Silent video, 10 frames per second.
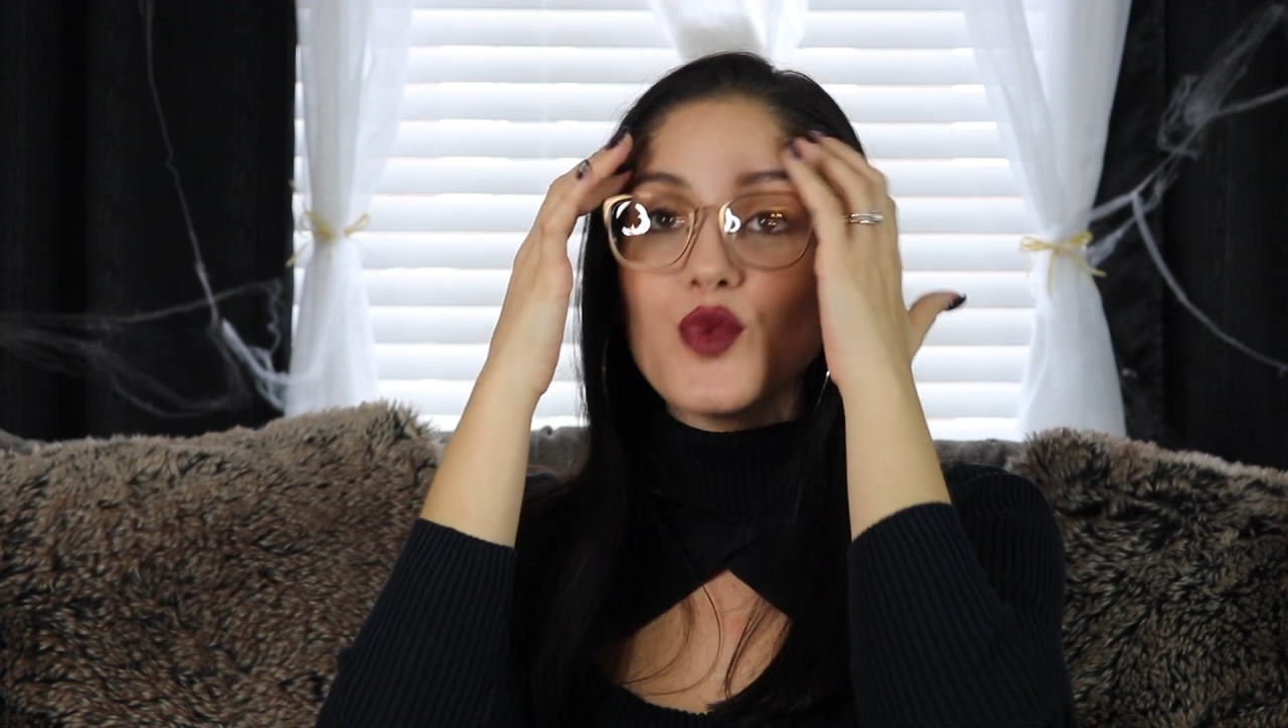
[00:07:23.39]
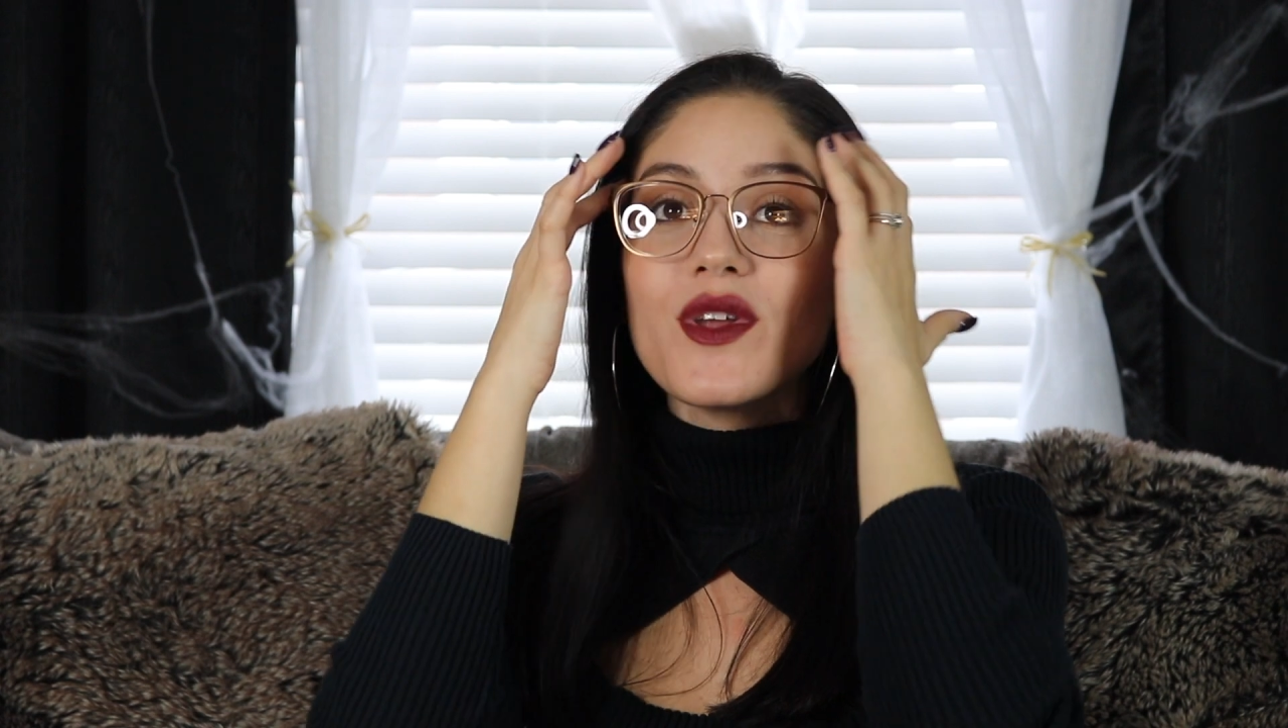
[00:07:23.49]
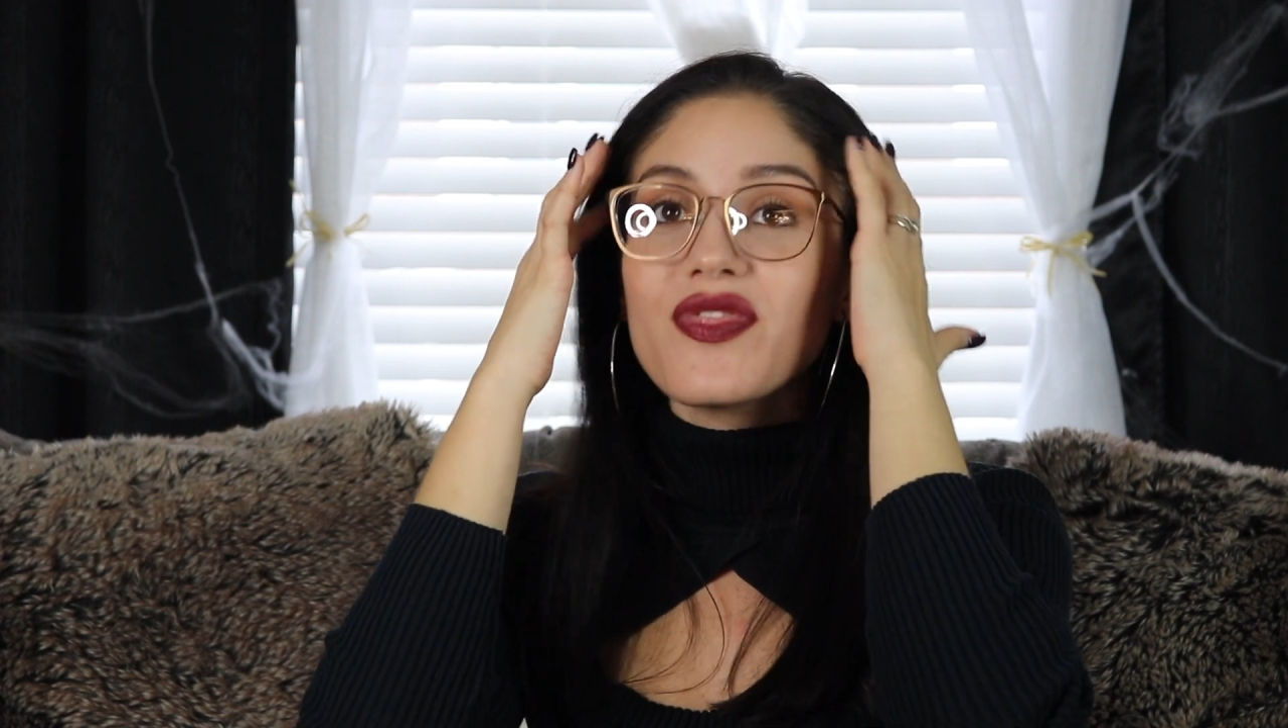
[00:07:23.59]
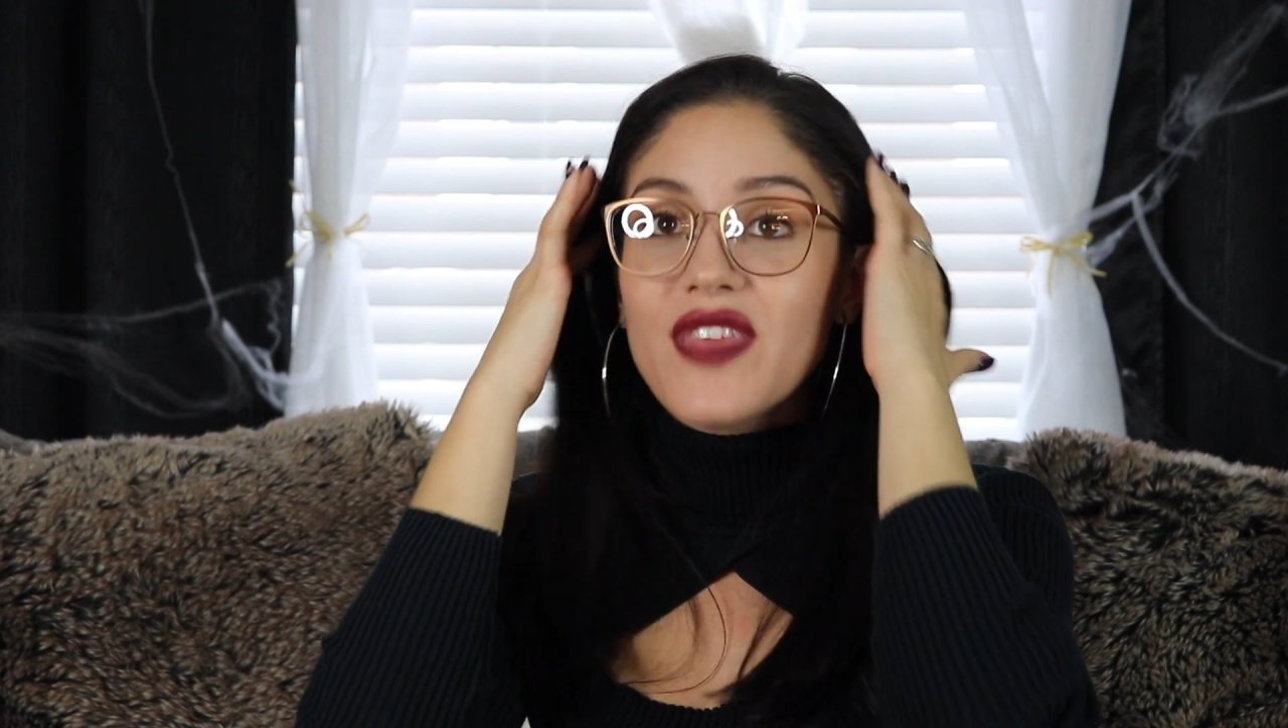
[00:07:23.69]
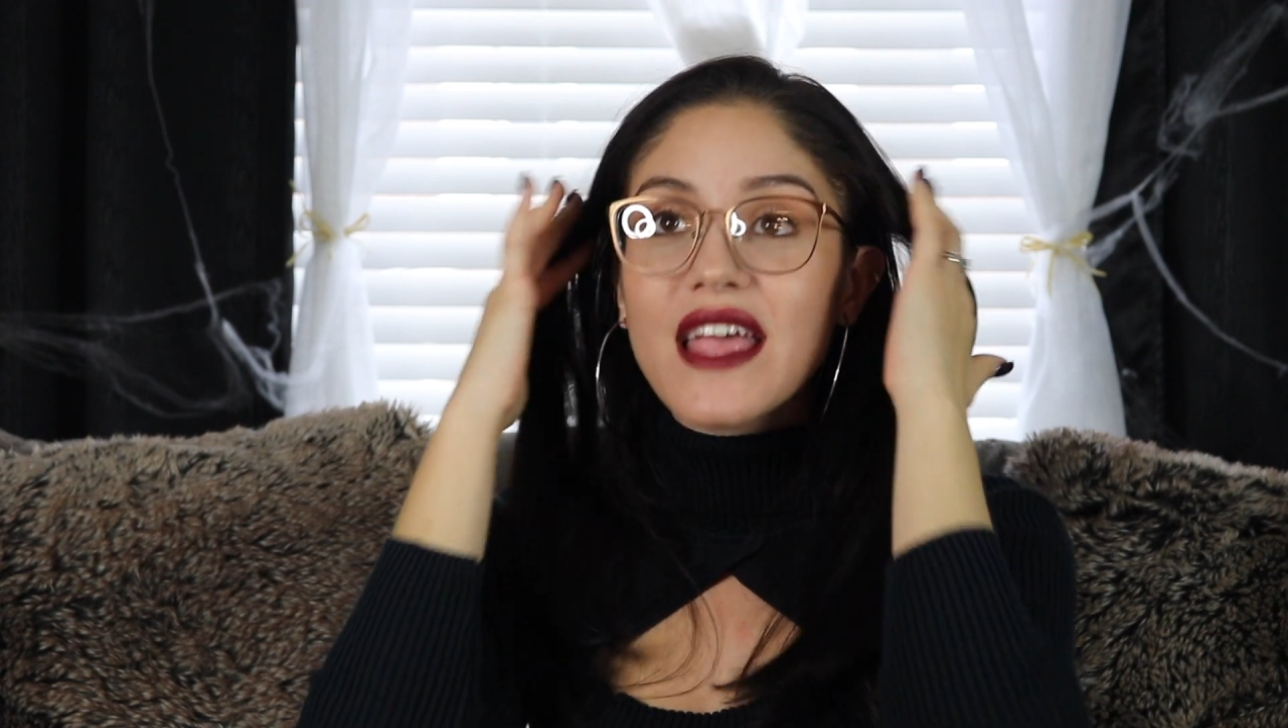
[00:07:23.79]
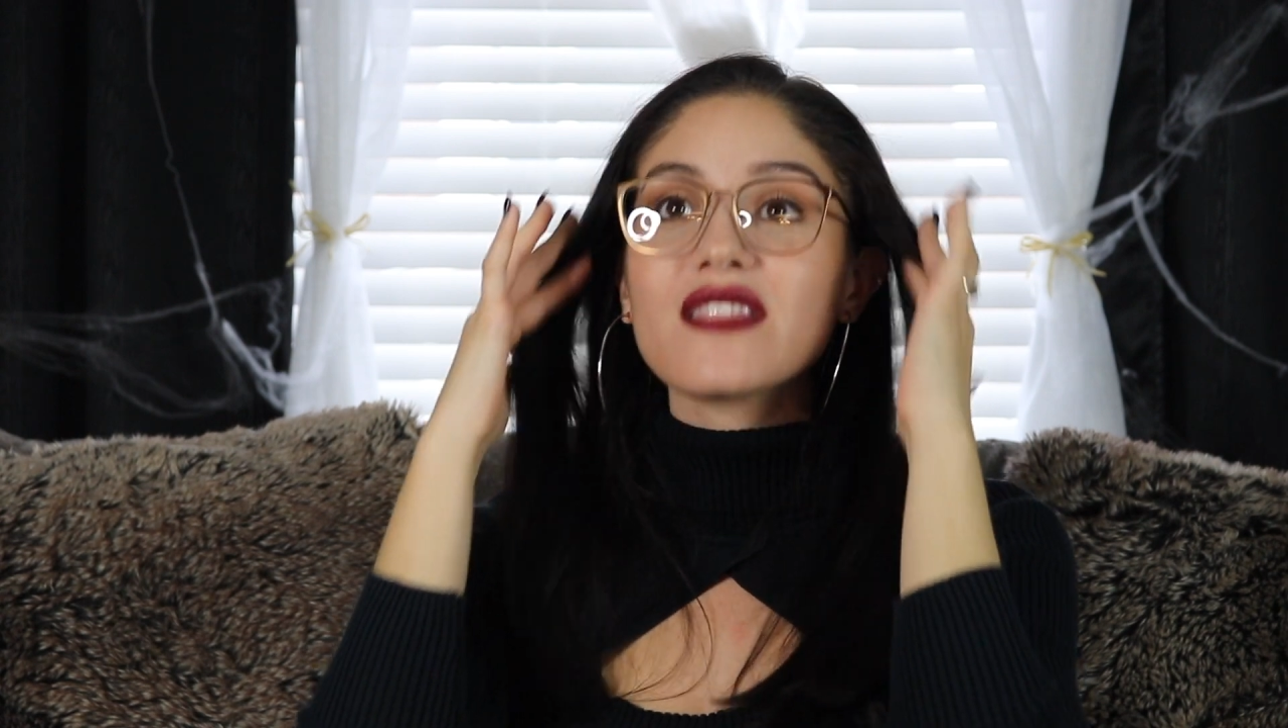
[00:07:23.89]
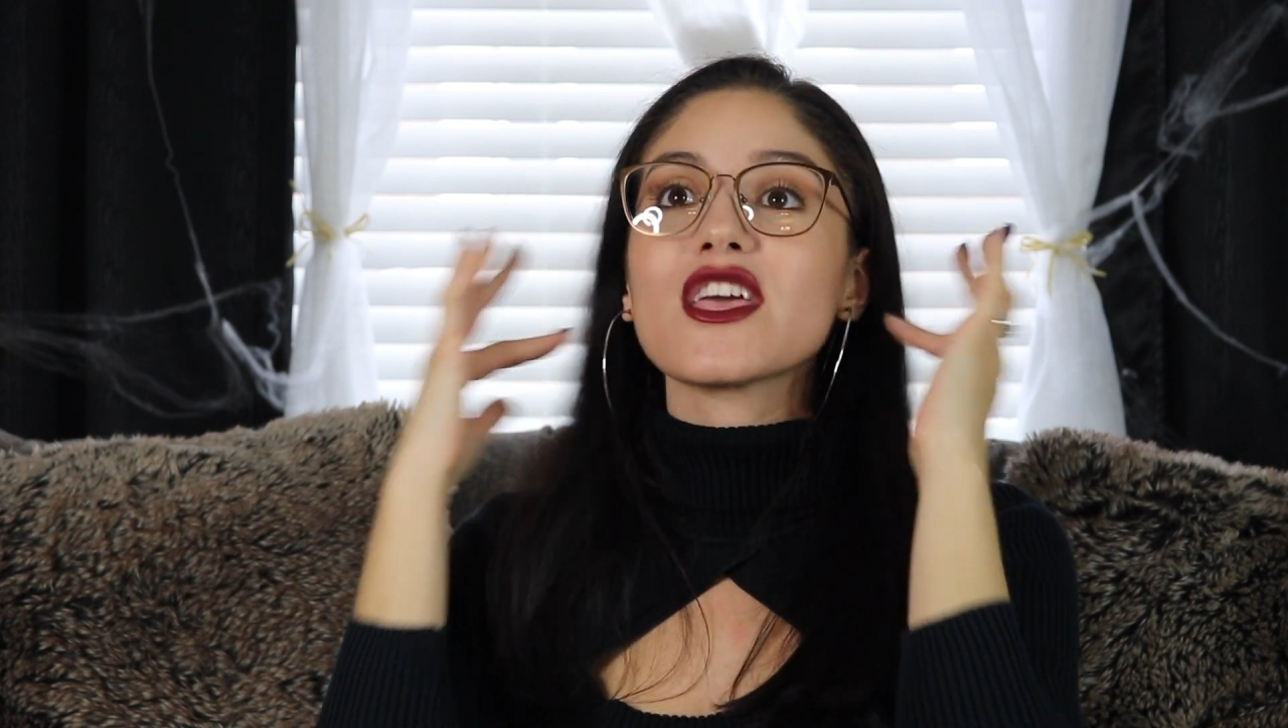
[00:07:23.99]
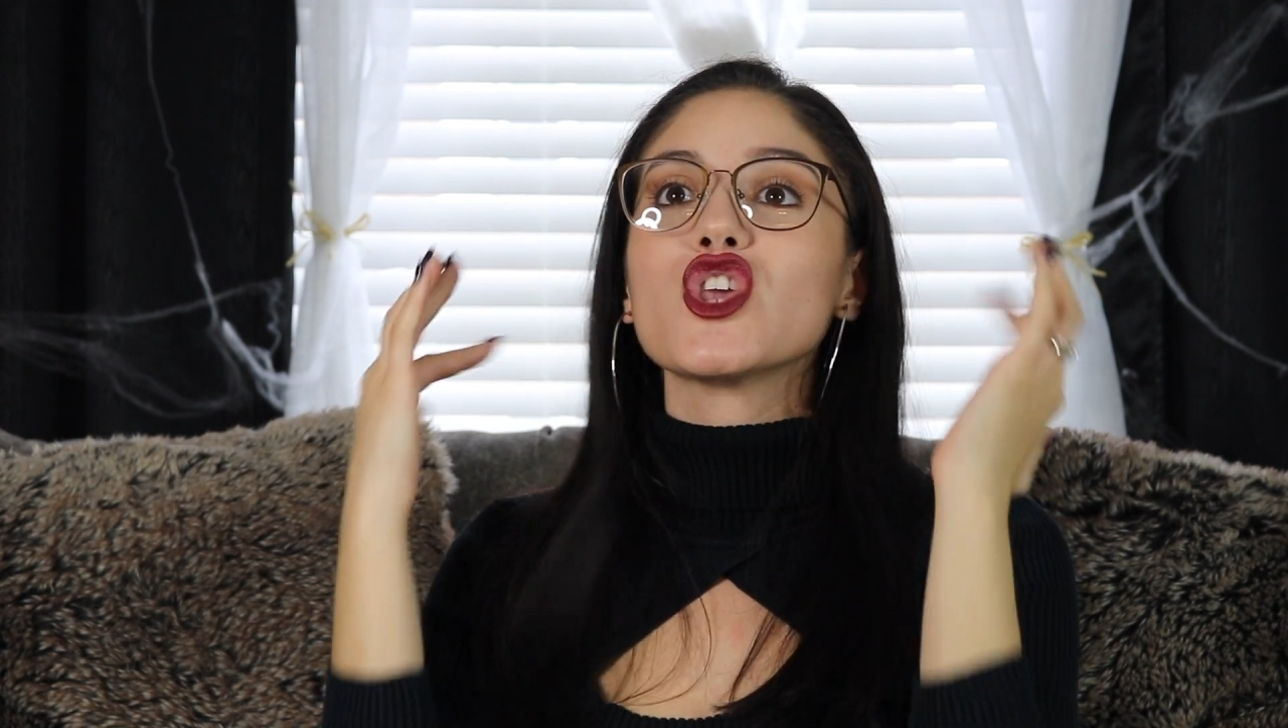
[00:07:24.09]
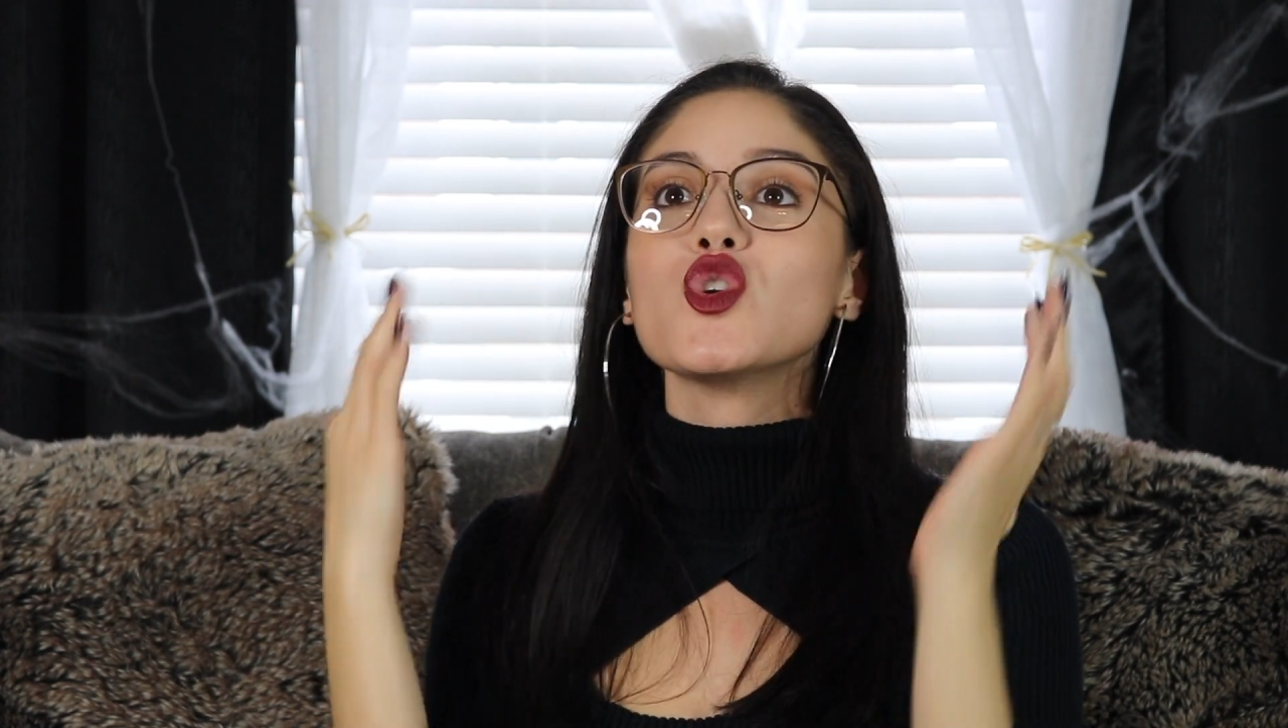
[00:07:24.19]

would think that